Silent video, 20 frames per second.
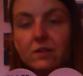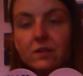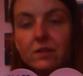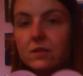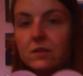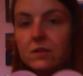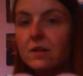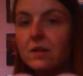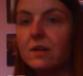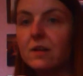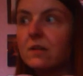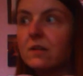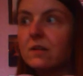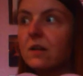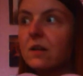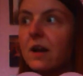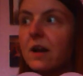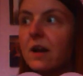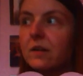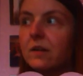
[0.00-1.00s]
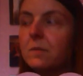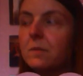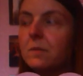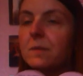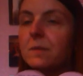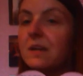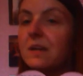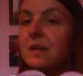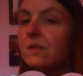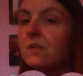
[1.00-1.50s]
It's like, that
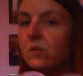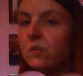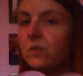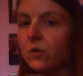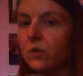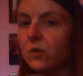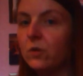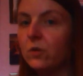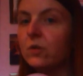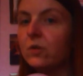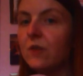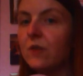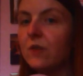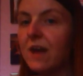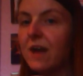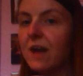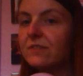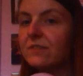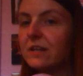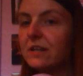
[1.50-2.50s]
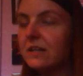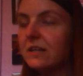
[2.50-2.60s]
could be a new craft